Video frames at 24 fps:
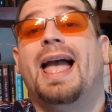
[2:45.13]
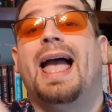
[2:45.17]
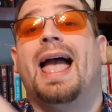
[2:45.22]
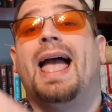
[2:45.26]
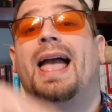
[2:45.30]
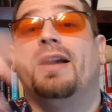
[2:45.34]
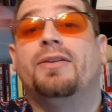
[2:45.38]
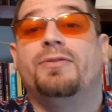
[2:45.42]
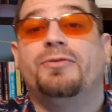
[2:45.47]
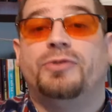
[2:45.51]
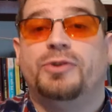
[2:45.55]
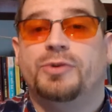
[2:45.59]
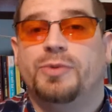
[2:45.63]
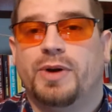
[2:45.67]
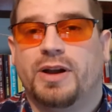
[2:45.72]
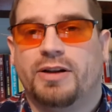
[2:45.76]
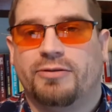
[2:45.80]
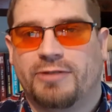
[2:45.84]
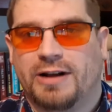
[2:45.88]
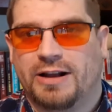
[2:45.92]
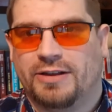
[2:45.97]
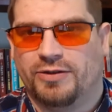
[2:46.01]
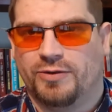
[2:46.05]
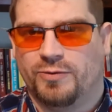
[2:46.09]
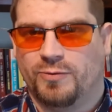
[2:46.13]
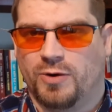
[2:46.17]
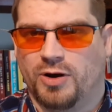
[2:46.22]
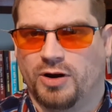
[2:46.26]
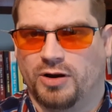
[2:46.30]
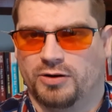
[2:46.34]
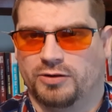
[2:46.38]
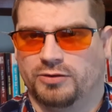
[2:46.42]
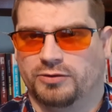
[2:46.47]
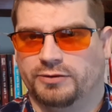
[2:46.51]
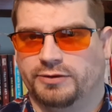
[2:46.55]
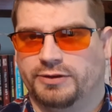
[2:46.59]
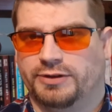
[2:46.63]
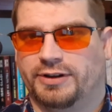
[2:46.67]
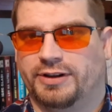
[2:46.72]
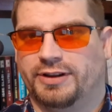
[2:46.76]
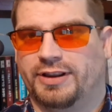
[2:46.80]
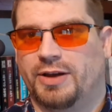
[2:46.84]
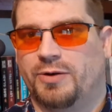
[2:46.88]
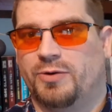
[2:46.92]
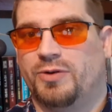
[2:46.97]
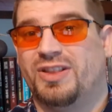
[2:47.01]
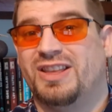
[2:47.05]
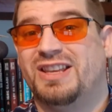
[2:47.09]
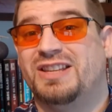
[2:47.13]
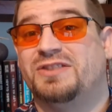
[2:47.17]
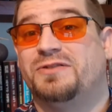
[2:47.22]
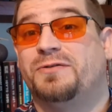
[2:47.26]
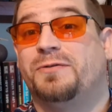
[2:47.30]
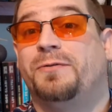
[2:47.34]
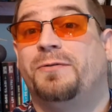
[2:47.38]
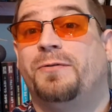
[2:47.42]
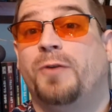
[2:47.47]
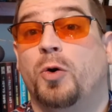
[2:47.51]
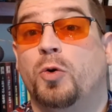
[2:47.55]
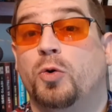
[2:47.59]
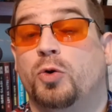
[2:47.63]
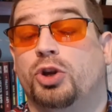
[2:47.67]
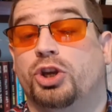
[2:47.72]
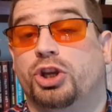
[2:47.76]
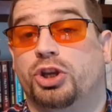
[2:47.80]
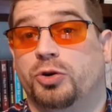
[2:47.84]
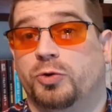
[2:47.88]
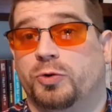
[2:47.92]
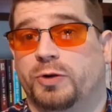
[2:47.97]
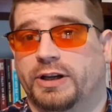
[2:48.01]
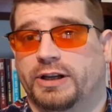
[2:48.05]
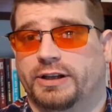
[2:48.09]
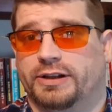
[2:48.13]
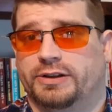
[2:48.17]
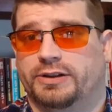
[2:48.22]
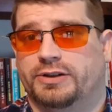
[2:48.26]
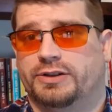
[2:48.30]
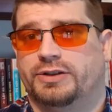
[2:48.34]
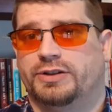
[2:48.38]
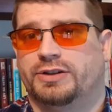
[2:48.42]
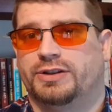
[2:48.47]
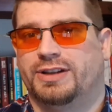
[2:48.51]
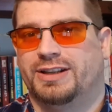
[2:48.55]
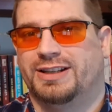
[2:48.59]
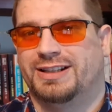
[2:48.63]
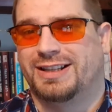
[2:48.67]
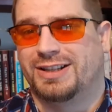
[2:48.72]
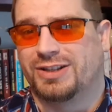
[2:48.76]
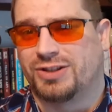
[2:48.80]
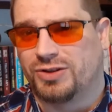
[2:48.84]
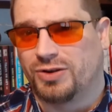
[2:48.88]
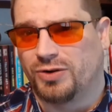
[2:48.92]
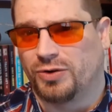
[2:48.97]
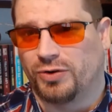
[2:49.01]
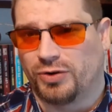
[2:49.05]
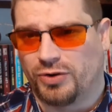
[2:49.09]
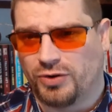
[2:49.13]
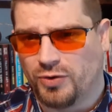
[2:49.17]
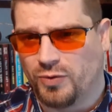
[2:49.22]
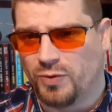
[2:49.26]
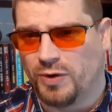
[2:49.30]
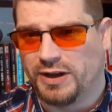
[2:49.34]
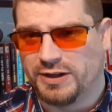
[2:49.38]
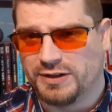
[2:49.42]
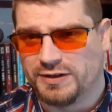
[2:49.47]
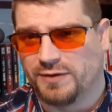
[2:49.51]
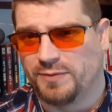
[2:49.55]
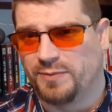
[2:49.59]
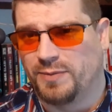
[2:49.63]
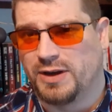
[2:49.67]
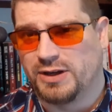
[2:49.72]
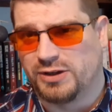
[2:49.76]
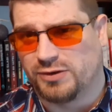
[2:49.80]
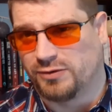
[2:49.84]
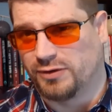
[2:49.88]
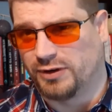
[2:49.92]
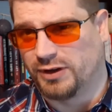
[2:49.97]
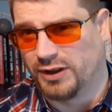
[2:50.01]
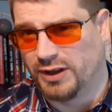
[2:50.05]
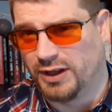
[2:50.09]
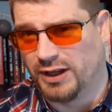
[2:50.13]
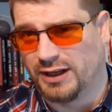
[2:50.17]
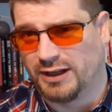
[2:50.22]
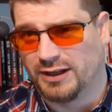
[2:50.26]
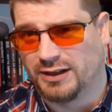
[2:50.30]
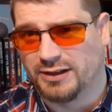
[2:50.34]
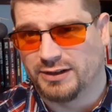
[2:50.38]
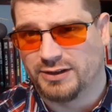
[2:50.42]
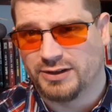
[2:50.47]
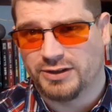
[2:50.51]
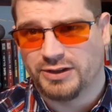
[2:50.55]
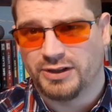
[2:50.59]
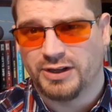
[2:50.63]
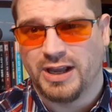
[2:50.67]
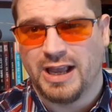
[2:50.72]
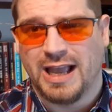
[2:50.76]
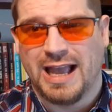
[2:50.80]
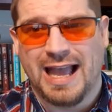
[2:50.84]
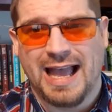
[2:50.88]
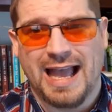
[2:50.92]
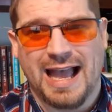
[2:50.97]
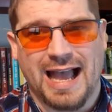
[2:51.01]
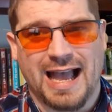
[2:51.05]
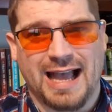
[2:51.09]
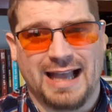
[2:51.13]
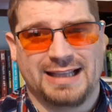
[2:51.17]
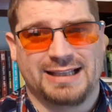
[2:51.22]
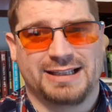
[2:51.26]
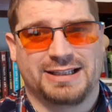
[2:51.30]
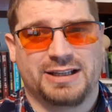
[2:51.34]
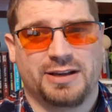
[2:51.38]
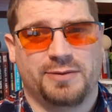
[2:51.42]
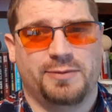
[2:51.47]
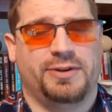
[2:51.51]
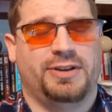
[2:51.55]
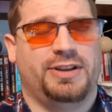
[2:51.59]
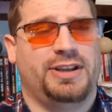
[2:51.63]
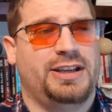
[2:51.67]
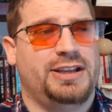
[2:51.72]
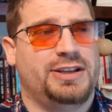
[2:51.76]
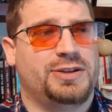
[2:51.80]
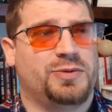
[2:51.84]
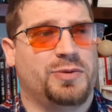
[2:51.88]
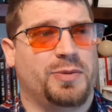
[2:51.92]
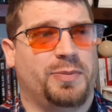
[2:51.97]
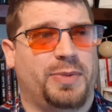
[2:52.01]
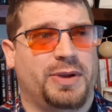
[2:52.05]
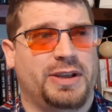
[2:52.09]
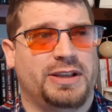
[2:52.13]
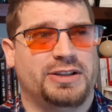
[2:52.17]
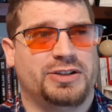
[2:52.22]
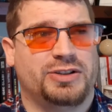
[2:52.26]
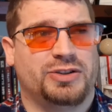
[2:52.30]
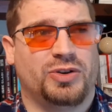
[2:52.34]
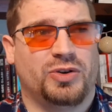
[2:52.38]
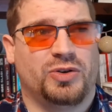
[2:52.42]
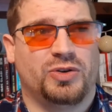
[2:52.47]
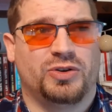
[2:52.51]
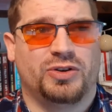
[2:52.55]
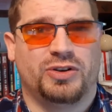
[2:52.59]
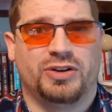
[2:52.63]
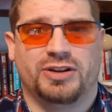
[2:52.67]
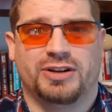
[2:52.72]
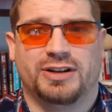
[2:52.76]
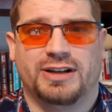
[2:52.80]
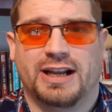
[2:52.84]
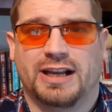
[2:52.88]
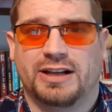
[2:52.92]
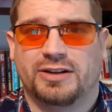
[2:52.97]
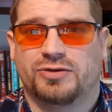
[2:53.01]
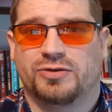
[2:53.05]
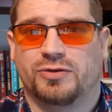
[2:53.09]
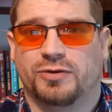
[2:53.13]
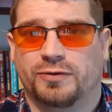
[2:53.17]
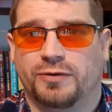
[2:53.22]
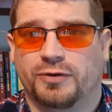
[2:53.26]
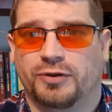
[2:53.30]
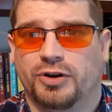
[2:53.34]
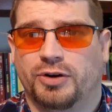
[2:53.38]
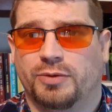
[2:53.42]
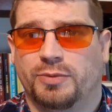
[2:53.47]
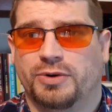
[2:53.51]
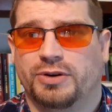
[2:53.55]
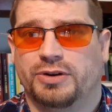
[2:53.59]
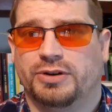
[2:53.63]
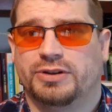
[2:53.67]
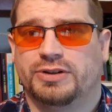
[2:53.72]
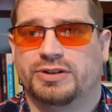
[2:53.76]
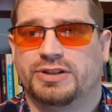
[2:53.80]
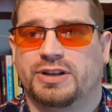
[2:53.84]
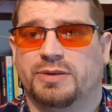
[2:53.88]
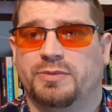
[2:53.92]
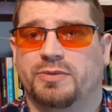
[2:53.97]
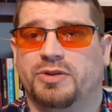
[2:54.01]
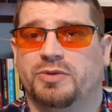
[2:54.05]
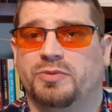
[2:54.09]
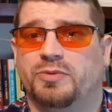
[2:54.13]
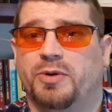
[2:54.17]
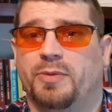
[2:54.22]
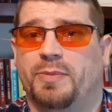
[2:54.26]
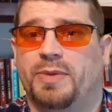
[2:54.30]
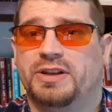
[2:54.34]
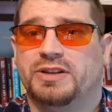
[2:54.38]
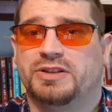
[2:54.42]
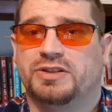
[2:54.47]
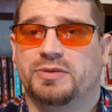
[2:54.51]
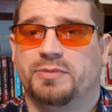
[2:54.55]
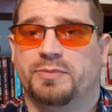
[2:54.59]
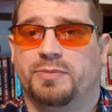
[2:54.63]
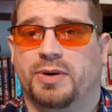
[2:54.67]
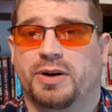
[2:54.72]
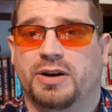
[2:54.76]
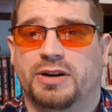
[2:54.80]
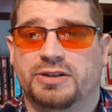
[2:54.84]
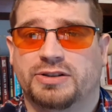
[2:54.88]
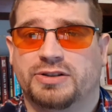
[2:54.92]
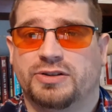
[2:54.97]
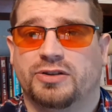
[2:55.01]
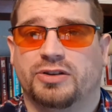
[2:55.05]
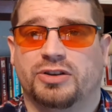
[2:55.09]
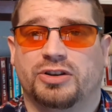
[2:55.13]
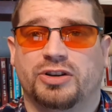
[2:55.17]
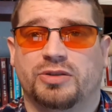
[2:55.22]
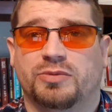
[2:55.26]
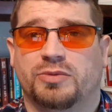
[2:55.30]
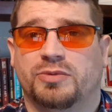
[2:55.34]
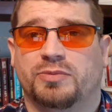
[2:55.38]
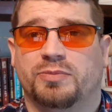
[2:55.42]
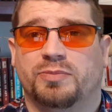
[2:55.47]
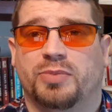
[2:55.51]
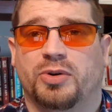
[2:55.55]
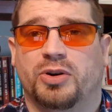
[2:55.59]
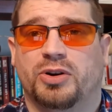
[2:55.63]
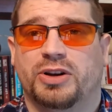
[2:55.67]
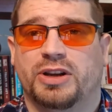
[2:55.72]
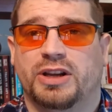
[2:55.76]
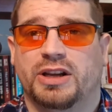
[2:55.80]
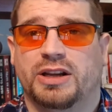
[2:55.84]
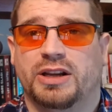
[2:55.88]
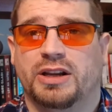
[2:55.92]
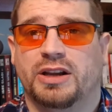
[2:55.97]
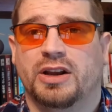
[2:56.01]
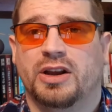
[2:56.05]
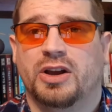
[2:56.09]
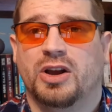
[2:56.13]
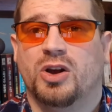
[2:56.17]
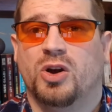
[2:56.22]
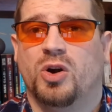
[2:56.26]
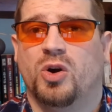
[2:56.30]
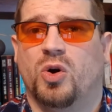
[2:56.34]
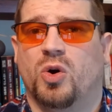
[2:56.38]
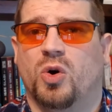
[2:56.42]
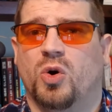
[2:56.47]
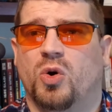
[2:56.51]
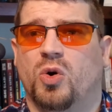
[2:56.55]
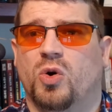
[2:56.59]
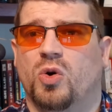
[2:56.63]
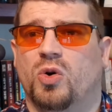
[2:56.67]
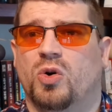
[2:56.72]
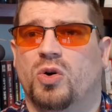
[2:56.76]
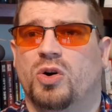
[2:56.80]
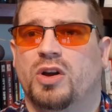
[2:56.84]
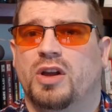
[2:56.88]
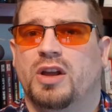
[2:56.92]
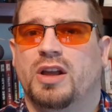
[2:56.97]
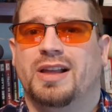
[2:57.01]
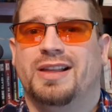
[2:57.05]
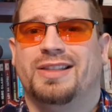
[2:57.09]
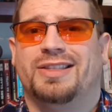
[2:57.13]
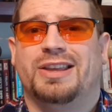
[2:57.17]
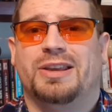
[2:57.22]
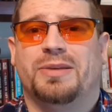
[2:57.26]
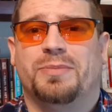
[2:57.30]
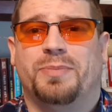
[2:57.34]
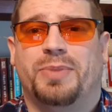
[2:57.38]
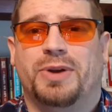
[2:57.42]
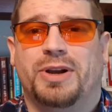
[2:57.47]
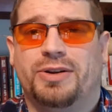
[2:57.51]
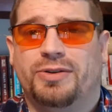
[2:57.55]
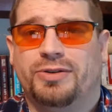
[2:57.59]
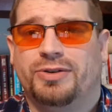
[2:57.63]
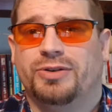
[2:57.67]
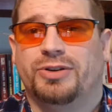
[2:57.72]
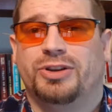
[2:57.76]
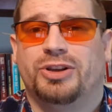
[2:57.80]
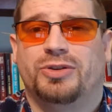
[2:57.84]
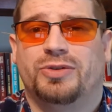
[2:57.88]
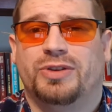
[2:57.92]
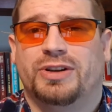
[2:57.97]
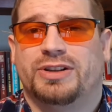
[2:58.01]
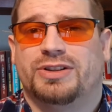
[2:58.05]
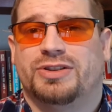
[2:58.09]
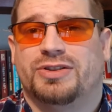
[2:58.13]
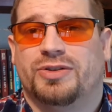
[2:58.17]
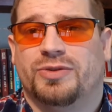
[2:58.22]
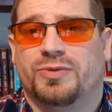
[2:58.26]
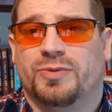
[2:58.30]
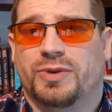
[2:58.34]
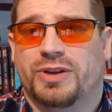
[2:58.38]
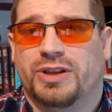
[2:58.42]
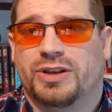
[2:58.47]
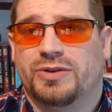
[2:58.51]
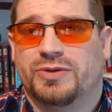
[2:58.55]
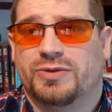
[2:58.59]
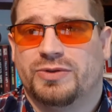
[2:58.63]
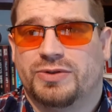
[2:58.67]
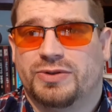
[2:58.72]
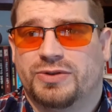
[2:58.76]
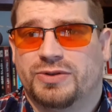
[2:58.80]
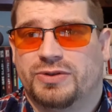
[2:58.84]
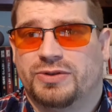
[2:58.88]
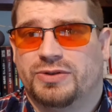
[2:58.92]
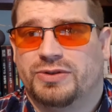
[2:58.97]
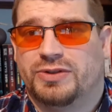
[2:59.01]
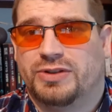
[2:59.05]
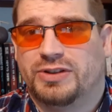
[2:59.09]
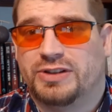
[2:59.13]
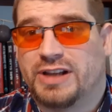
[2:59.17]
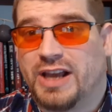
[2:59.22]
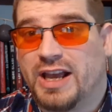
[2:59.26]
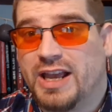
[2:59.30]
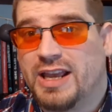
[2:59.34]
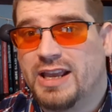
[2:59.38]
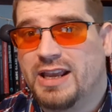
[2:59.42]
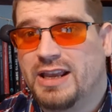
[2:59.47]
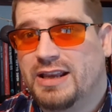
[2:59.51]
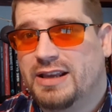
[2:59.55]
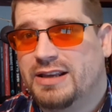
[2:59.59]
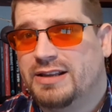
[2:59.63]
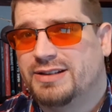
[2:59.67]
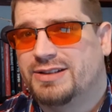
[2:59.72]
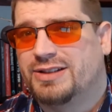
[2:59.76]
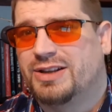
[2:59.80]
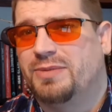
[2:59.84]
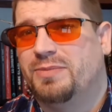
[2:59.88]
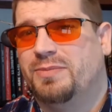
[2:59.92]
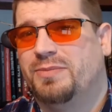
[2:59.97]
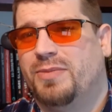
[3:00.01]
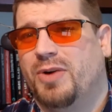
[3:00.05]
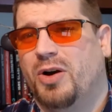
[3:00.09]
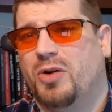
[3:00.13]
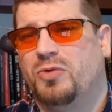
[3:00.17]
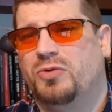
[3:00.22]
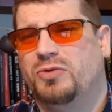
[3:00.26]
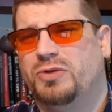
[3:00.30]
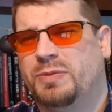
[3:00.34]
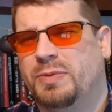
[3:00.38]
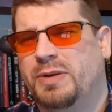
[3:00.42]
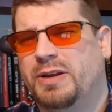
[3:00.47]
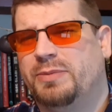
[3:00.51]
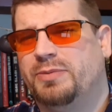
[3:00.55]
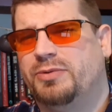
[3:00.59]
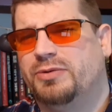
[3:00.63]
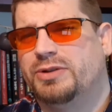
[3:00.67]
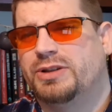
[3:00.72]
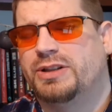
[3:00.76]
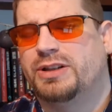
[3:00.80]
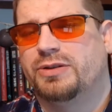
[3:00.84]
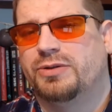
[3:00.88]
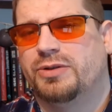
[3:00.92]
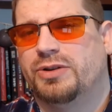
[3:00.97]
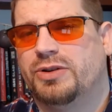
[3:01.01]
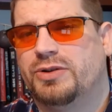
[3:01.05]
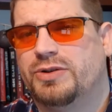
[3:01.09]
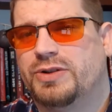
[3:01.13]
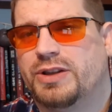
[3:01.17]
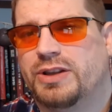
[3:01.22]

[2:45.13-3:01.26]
Everywhere around the world, there were these folk units, these historical ways of measuring things. And some of these were based on natural phenomena, some of them were based on parts of the human body, or the imperial units that we use today, some old people still use